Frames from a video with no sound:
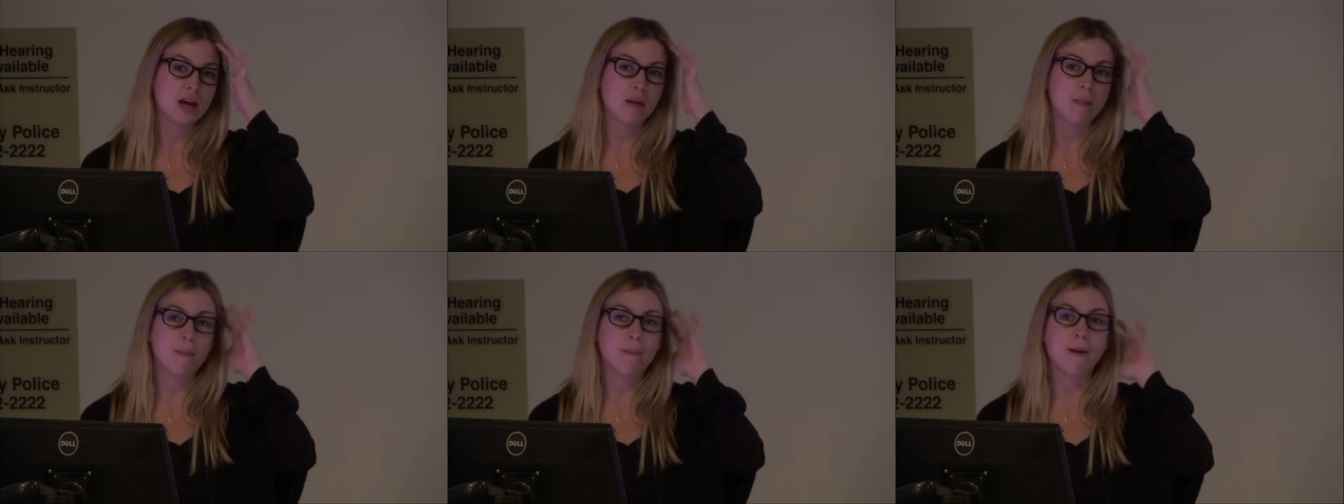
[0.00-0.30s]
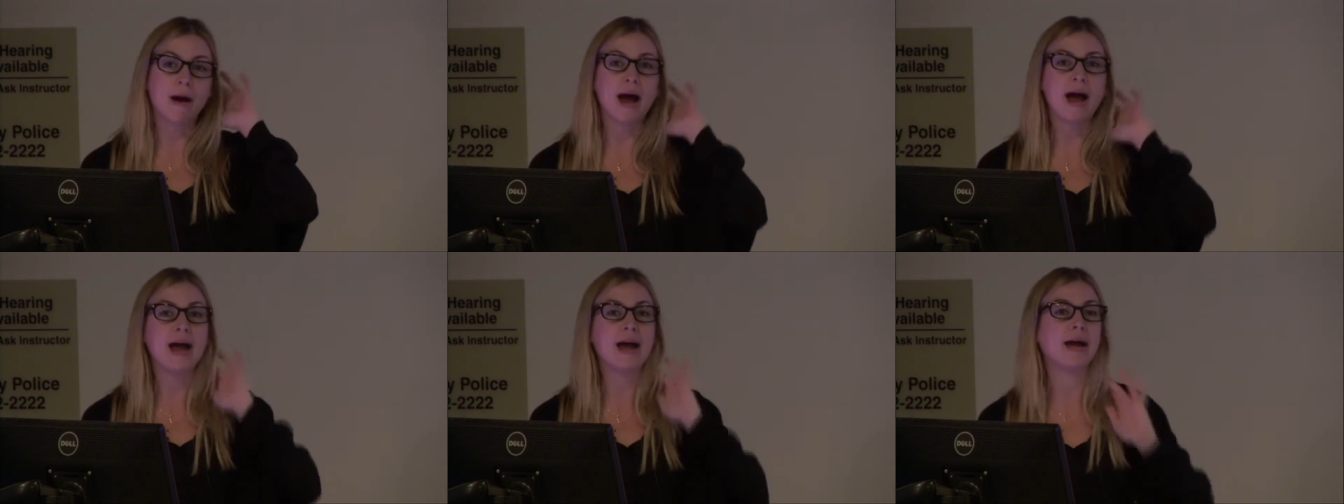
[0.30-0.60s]

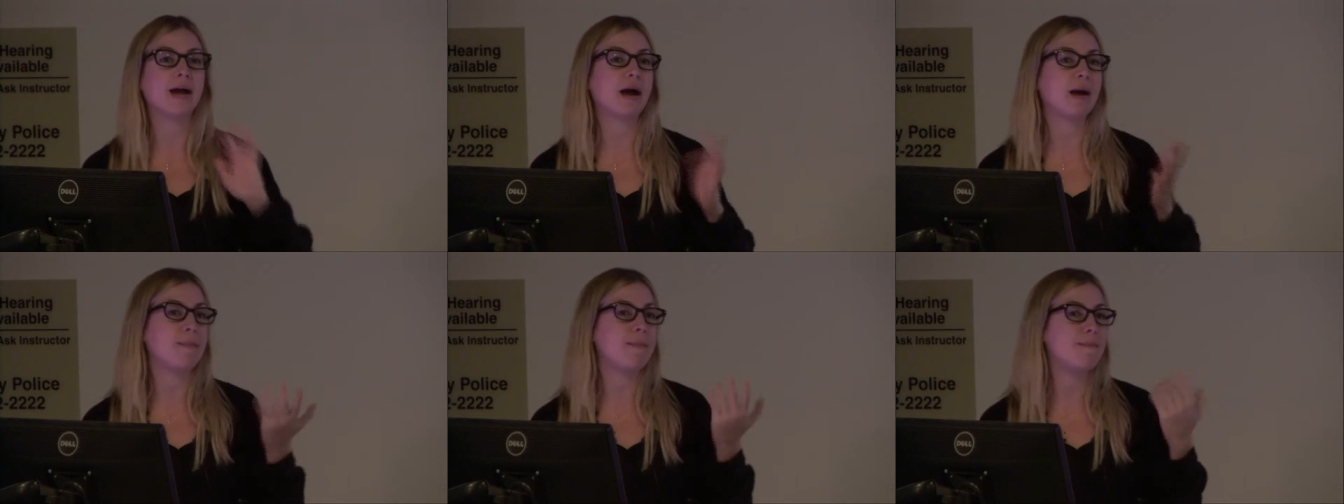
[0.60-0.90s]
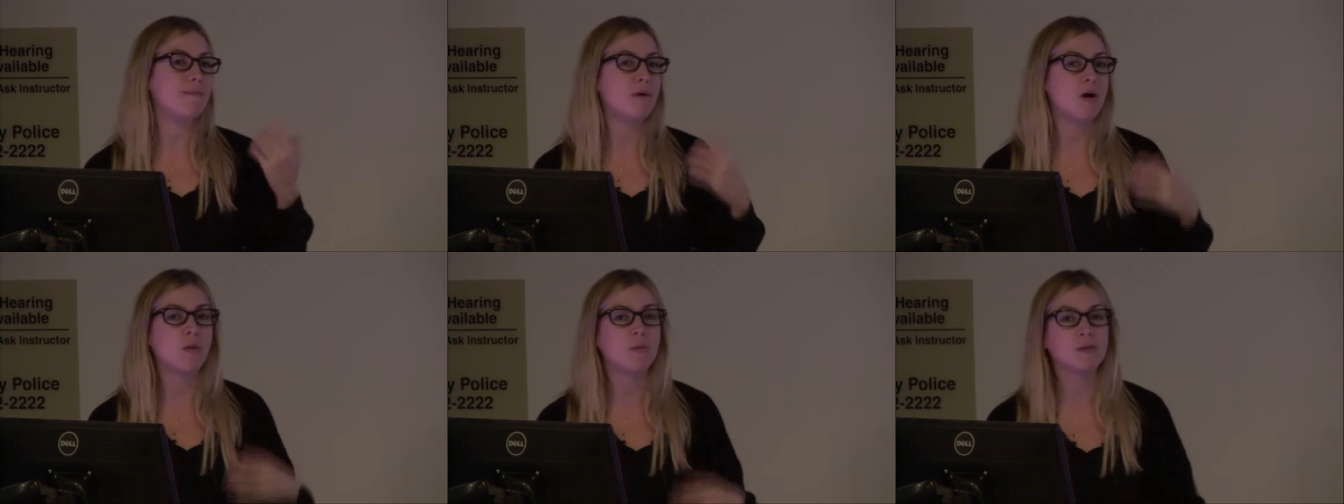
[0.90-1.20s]
by
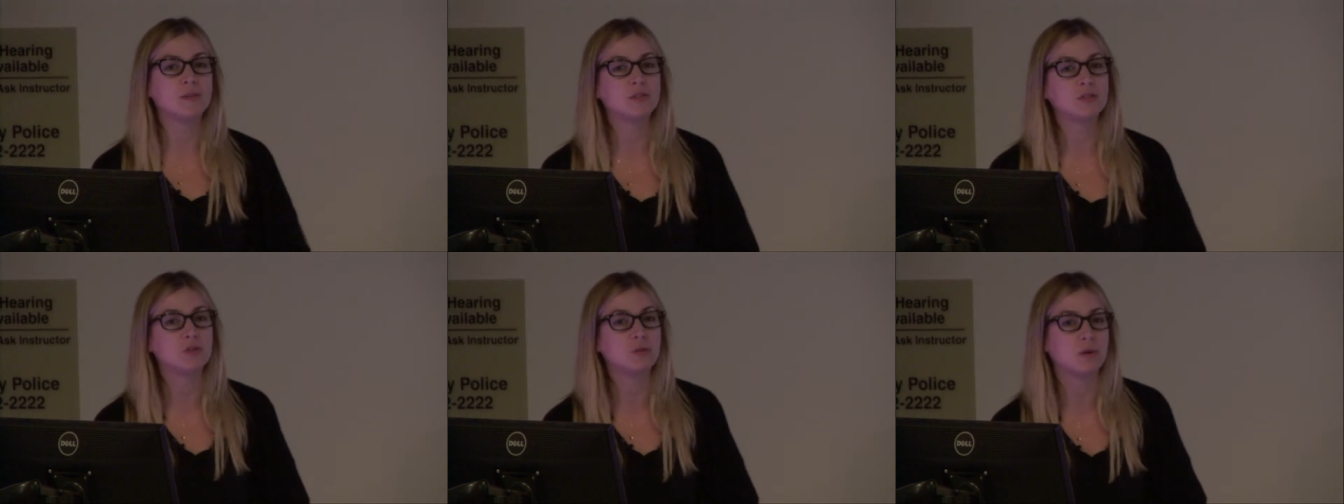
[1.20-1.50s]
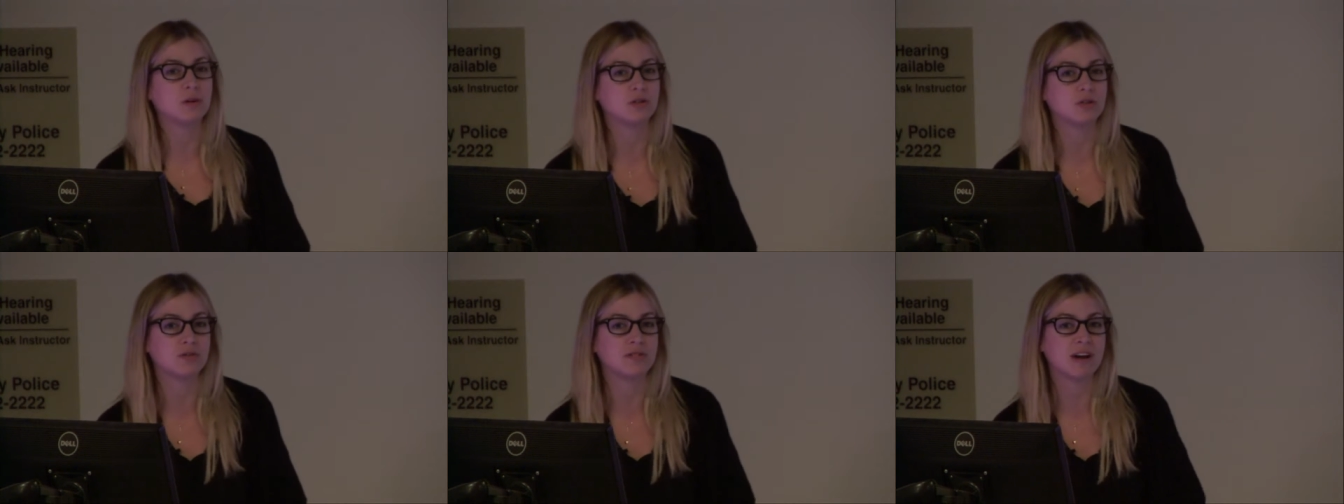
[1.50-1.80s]
almost
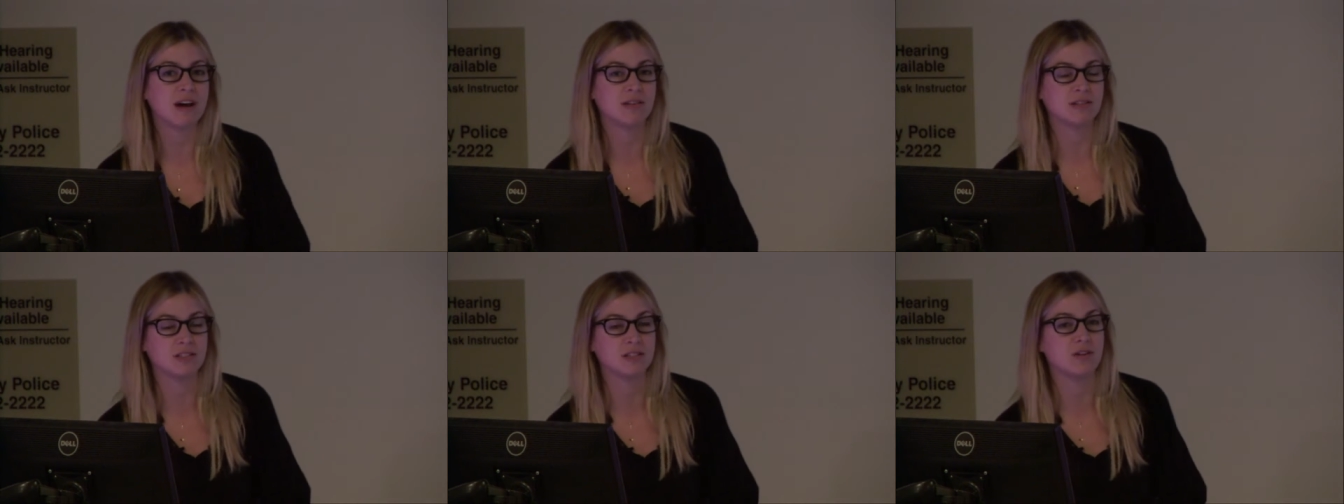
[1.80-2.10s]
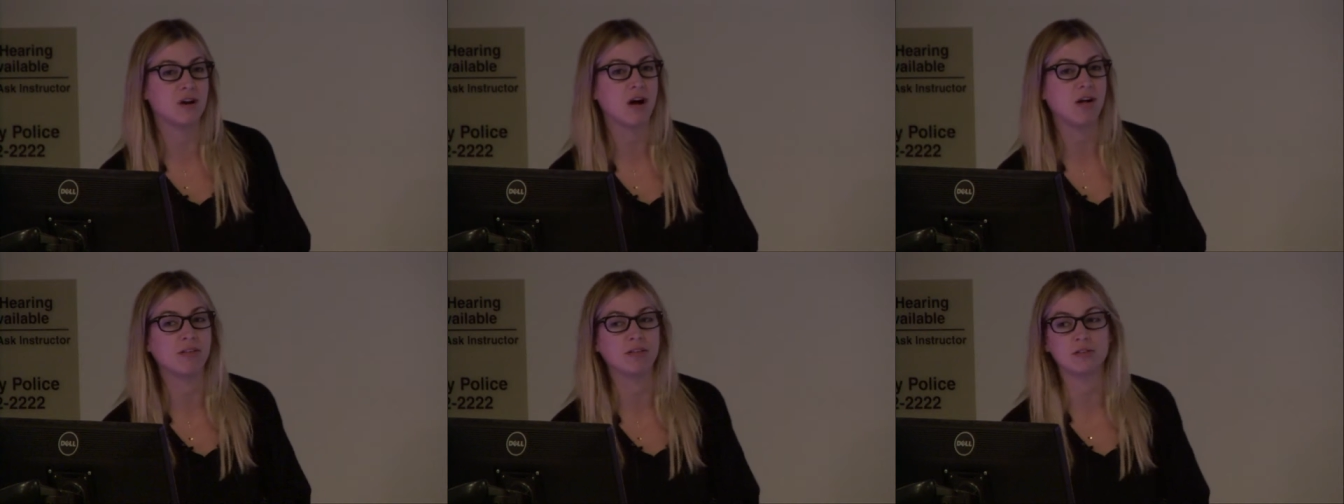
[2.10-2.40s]

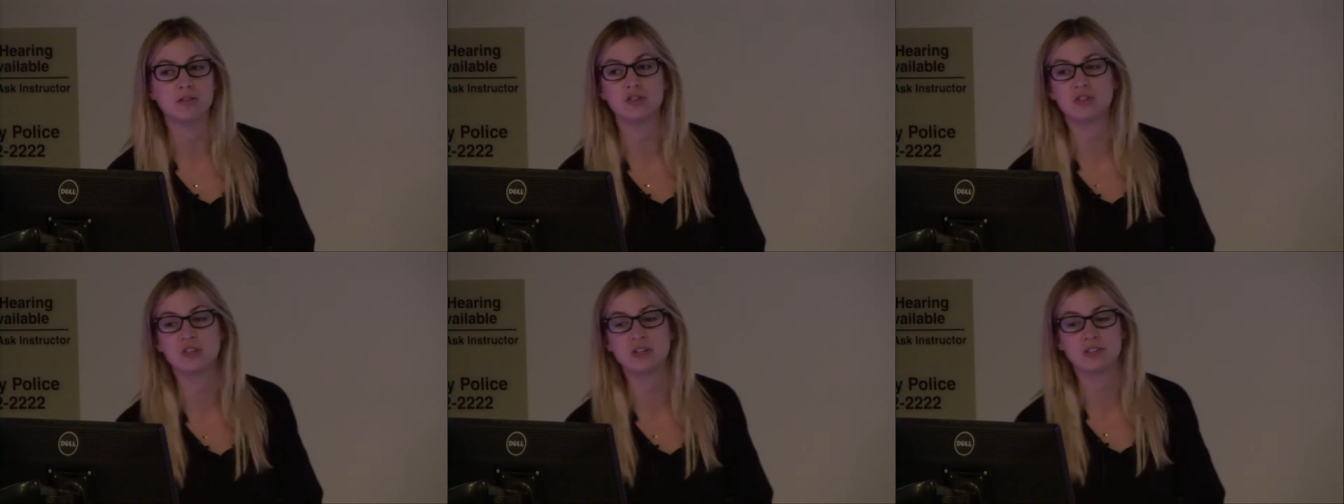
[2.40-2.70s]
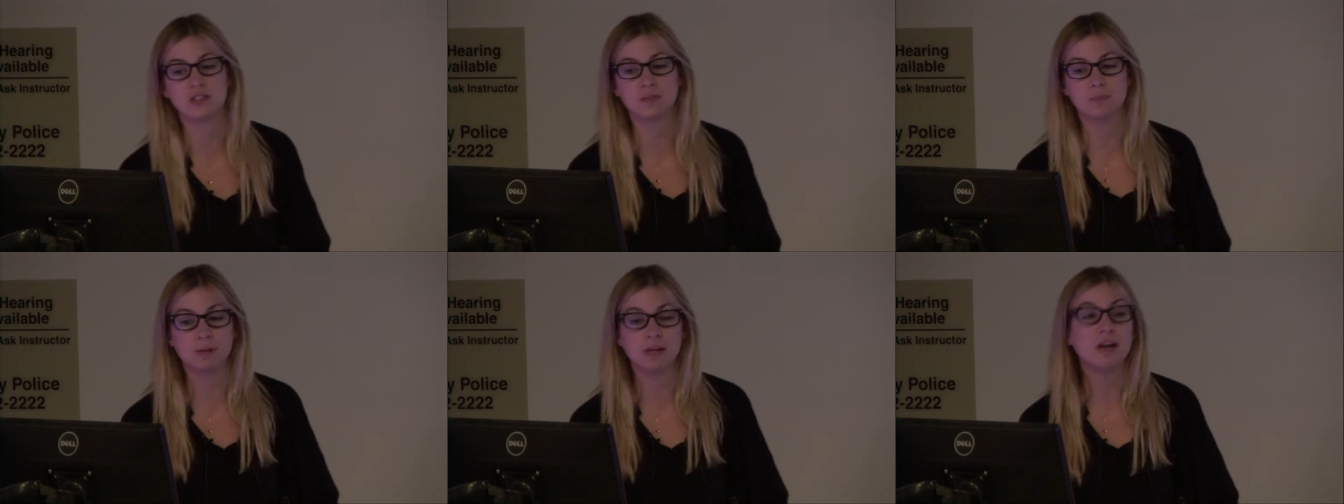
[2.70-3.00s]
$200,000
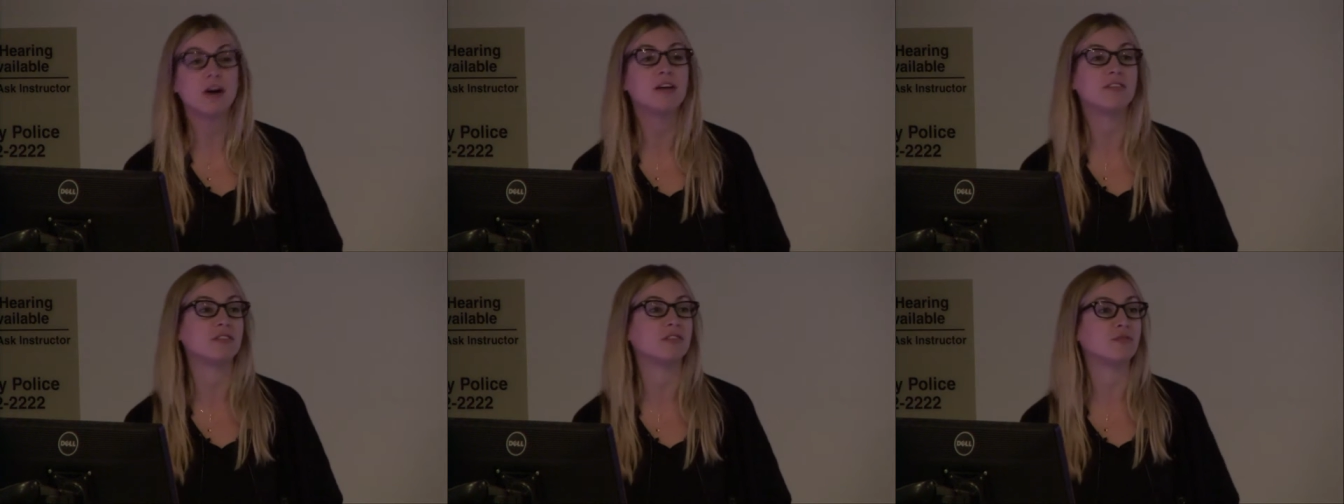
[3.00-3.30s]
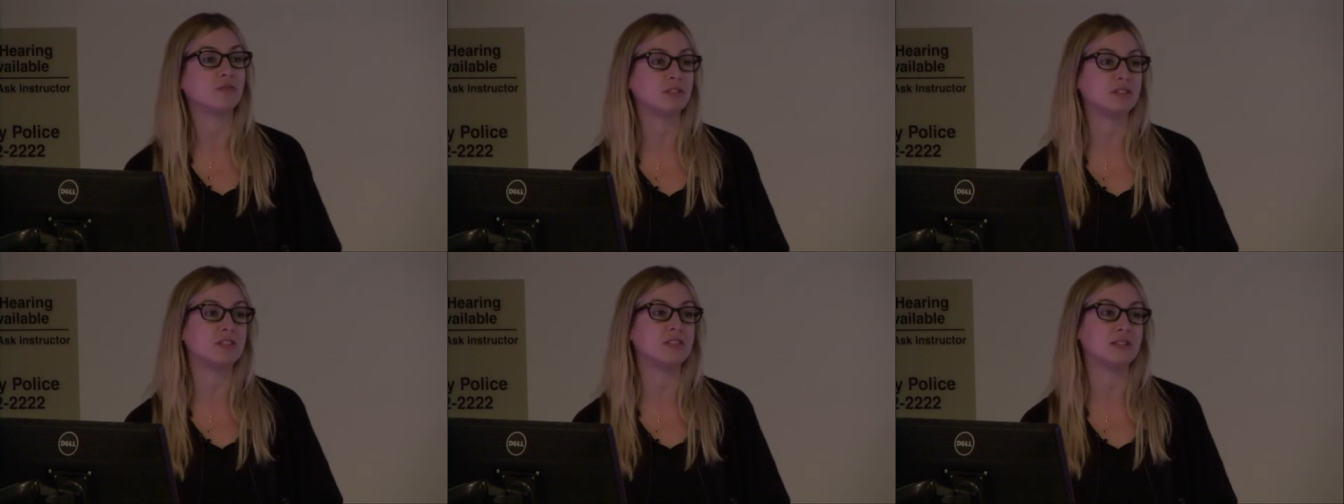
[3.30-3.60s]
just because
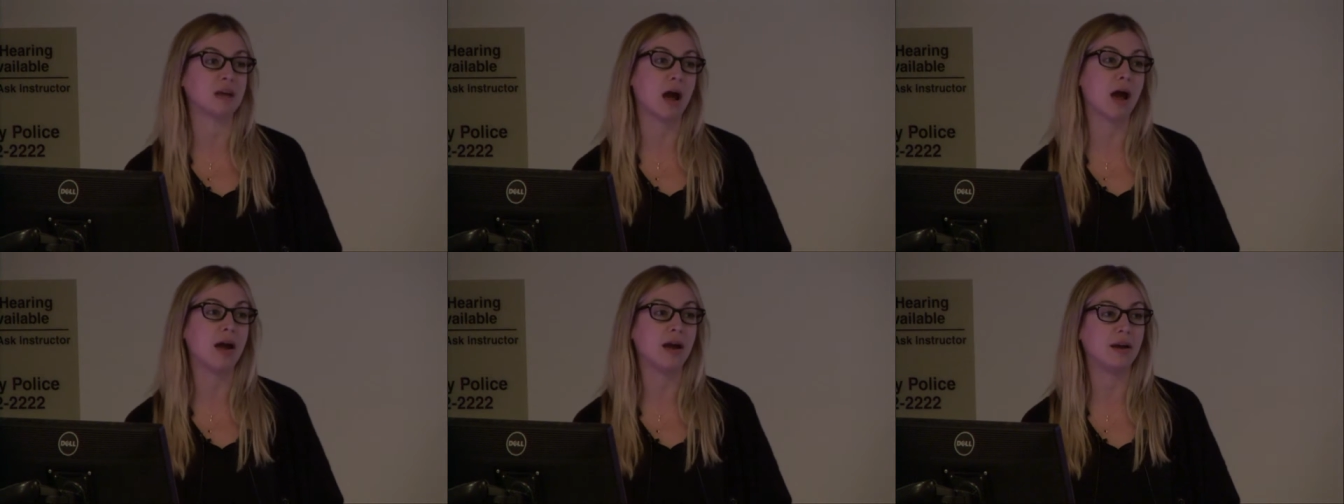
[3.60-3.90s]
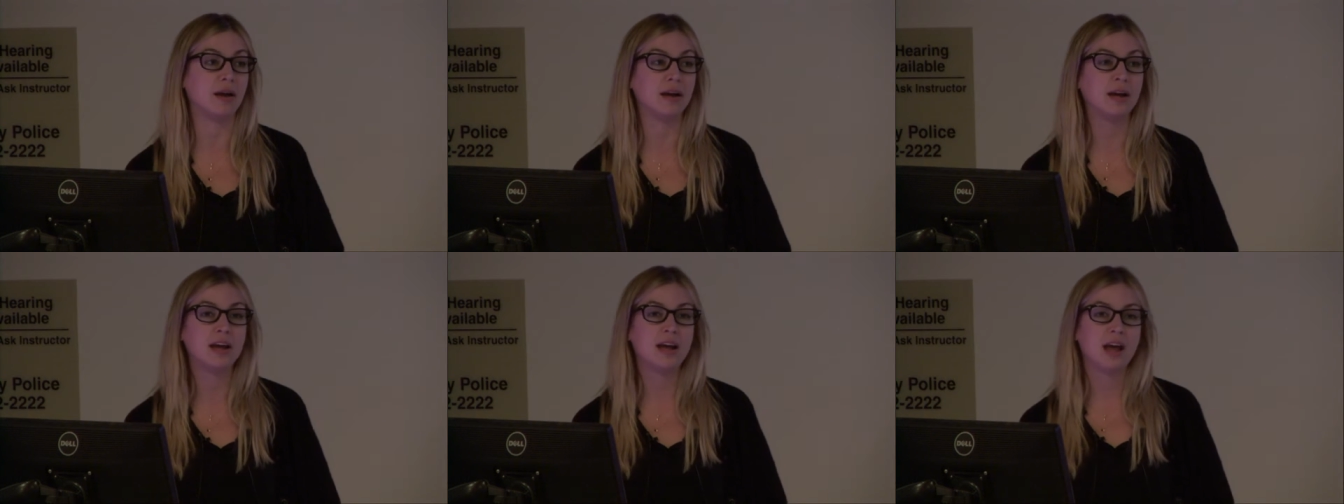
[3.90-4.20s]
of the design.